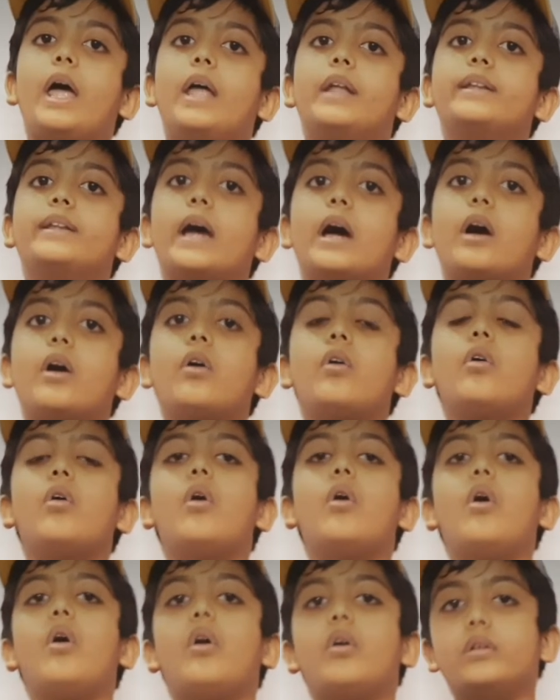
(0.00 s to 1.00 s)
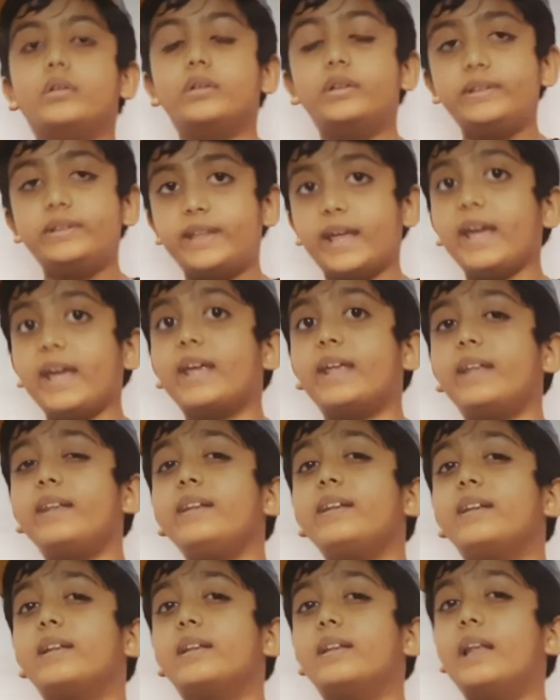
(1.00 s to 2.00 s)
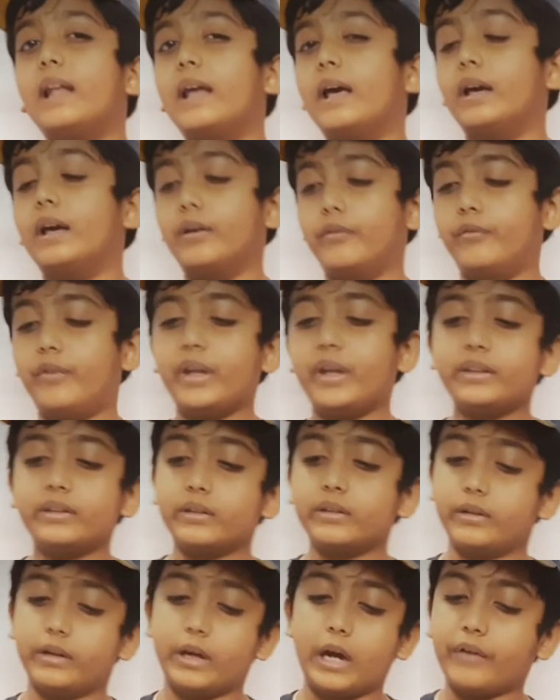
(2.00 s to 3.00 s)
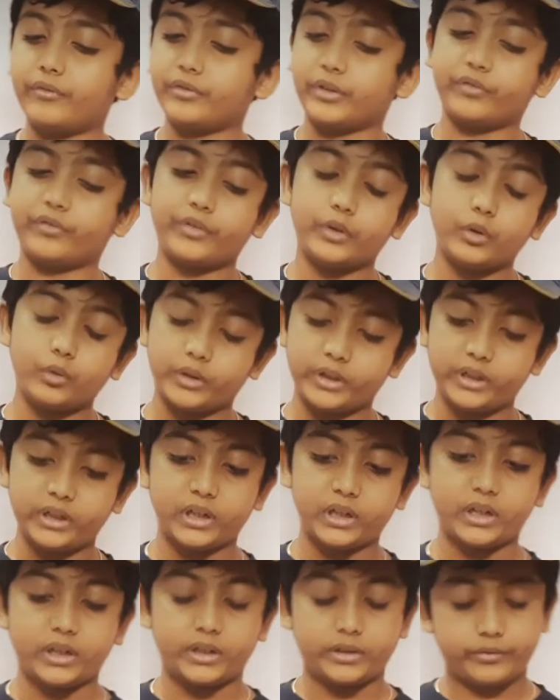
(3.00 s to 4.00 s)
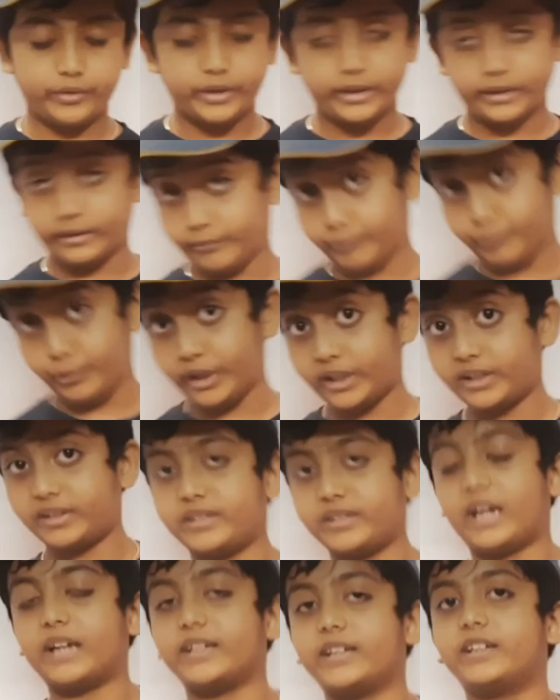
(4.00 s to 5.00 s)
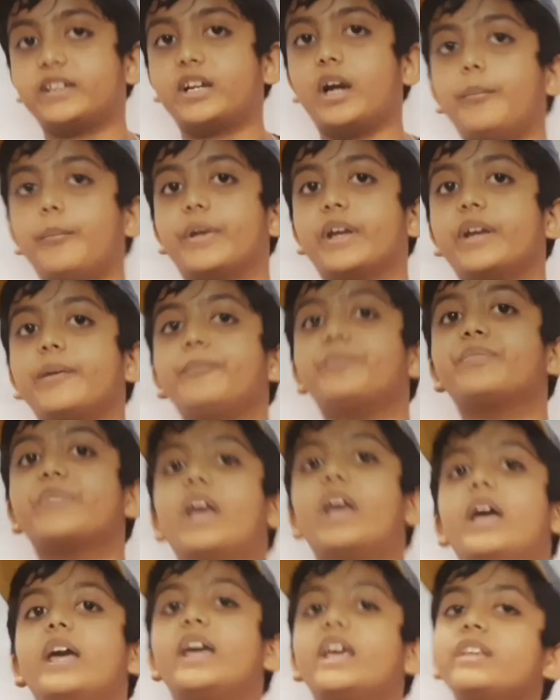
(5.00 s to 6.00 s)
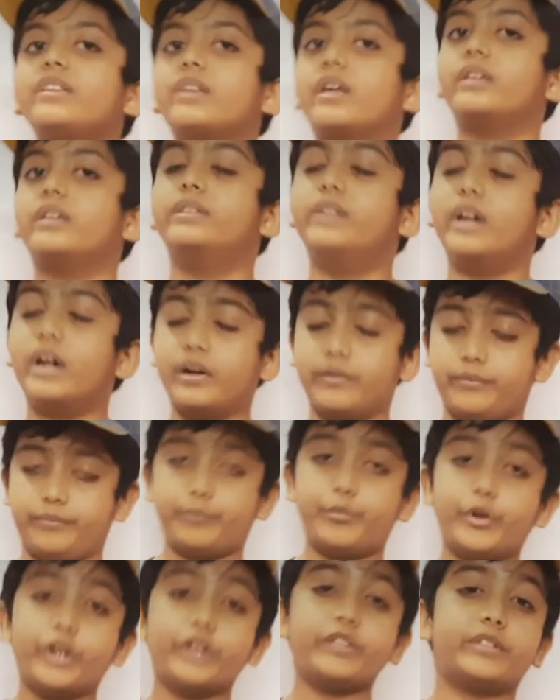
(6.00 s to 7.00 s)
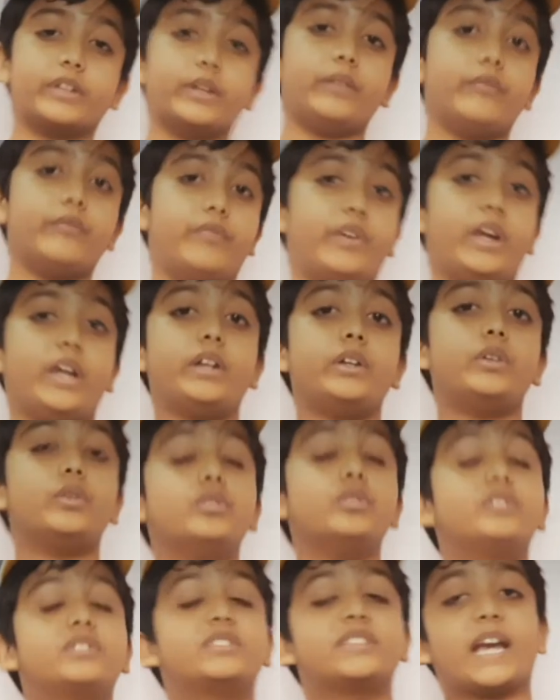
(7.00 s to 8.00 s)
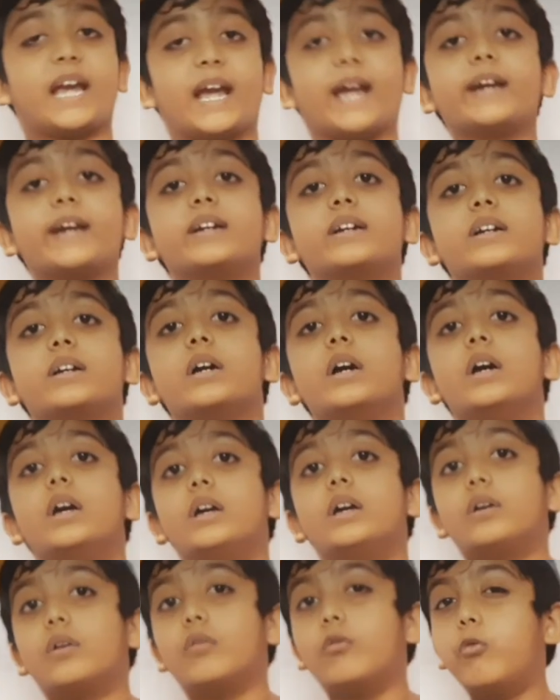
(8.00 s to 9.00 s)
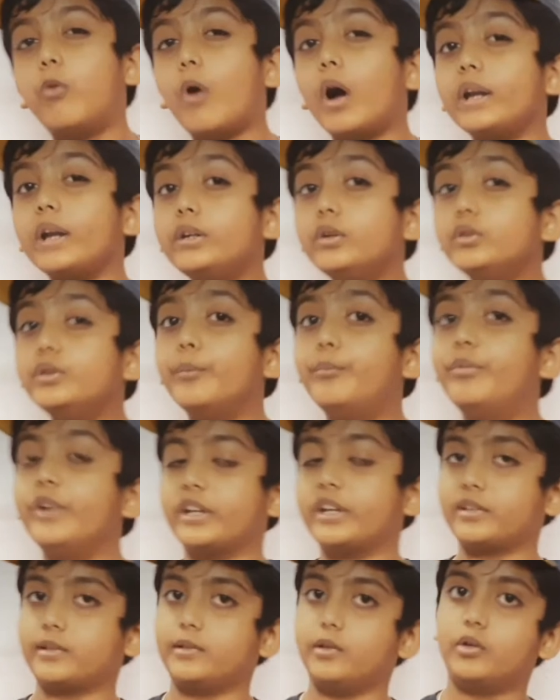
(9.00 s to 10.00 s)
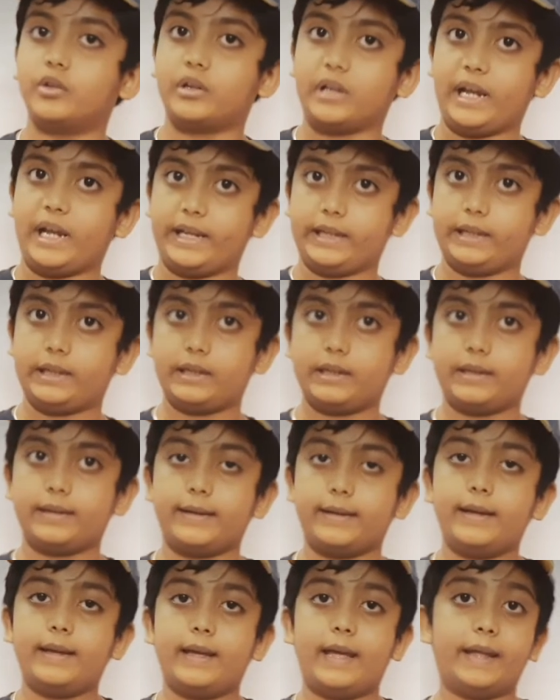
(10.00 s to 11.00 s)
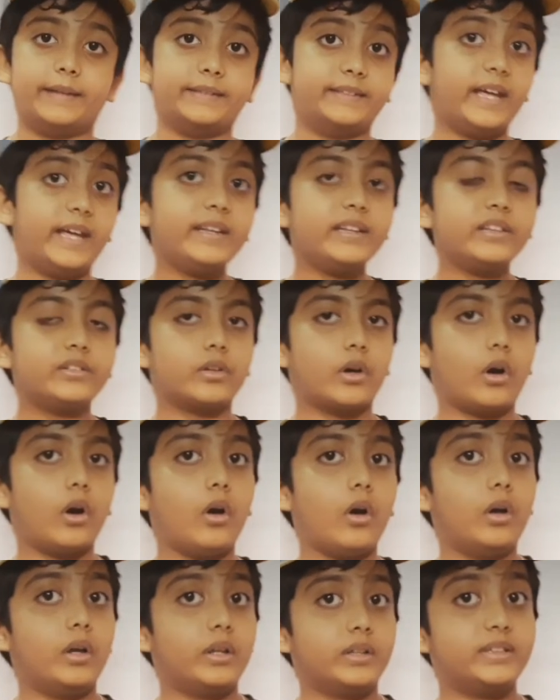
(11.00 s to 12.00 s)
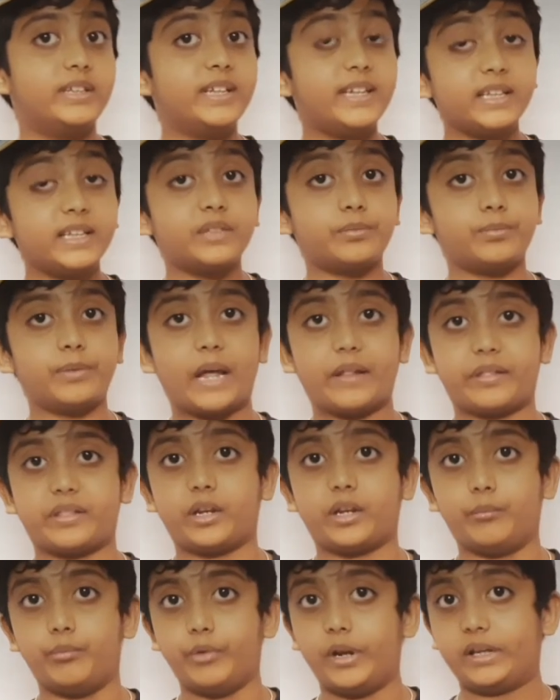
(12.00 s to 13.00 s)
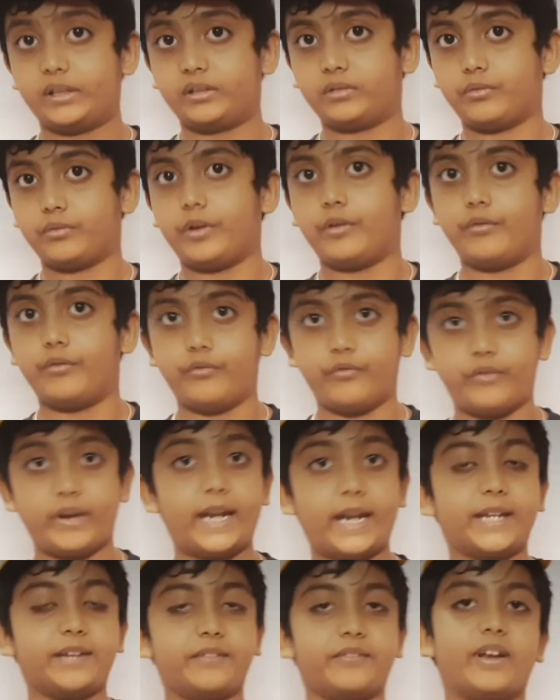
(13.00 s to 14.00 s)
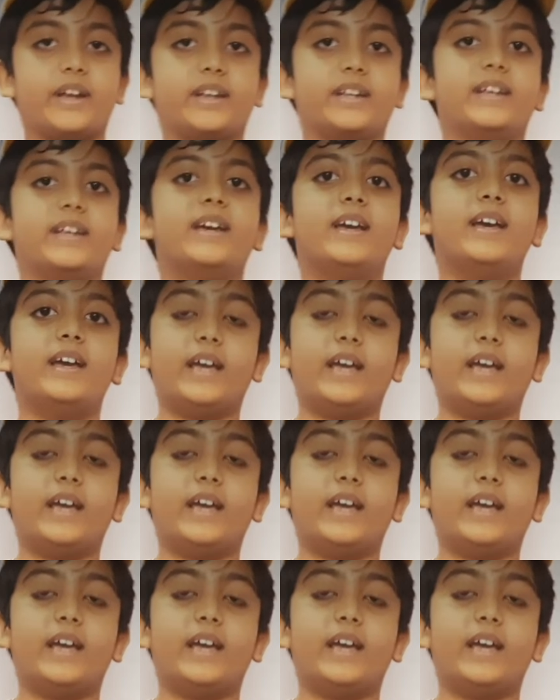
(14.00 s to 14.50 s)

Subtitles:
Now then, when after a few years, when bricks started coming, the person went to check what do the bricks look like, and then he saw these plastic bricks were very